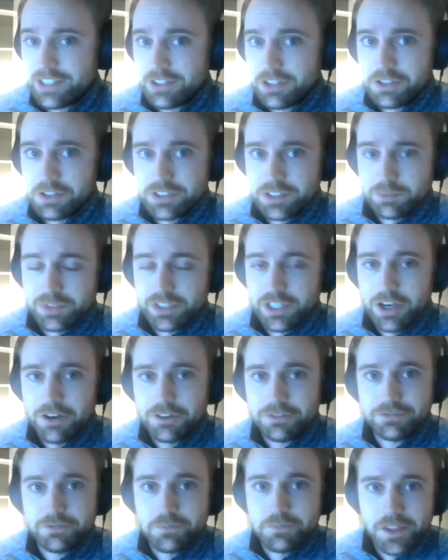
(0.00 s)
Close
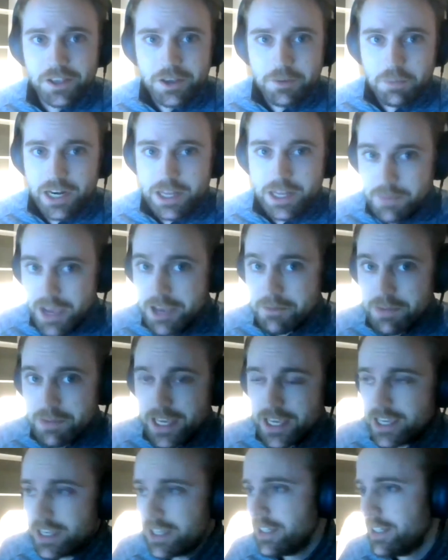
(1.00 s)
himself, but it may
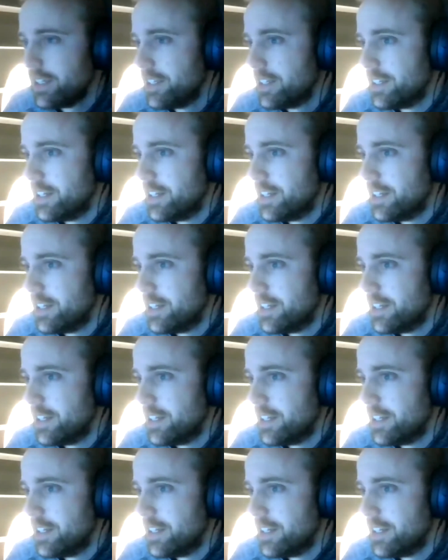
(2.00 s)
be.